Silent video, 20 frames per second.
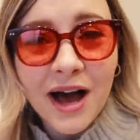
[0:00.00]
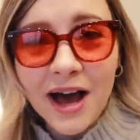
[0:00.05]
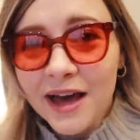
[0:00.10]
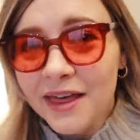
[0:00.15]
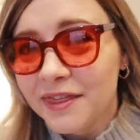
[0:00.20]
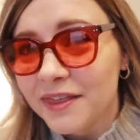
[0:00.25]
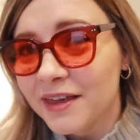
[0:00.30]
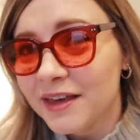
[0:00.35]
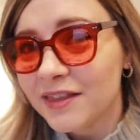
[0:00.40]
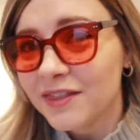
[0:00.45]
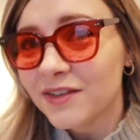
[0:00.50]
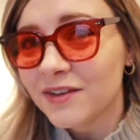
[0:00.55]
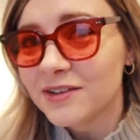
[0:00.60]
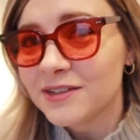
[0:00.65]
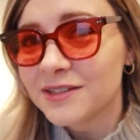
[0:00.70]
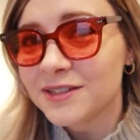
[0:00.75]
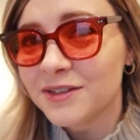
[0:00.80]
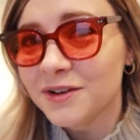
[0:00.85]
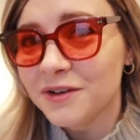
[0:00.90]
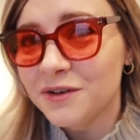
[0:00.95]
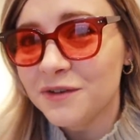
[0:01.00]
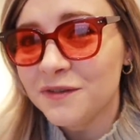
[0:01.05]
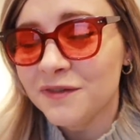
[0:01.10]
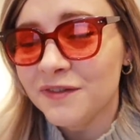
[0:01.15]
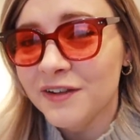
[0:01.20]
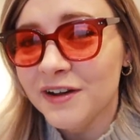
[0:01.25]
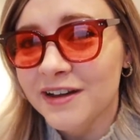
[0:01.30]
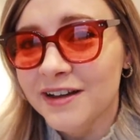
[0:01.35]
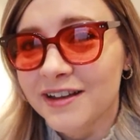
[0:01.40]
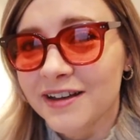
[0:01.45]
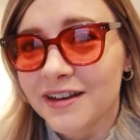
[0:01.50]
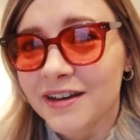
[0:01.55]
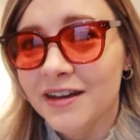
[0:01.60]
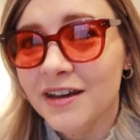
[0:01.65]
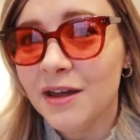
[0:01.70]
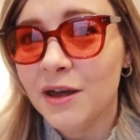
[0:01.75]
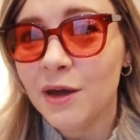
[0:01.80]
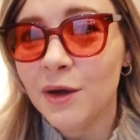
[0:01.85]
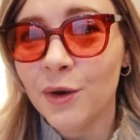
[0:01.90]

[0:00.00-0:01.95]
I think they're so fun.